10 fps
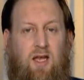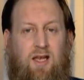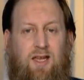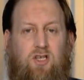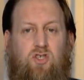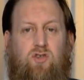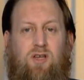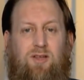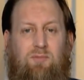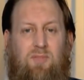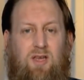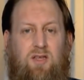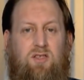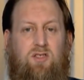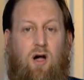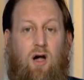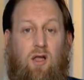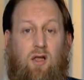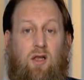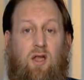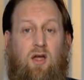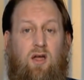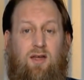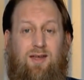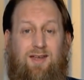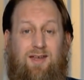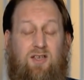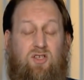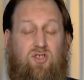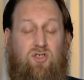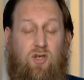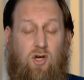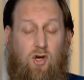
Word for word: It literally means Allah is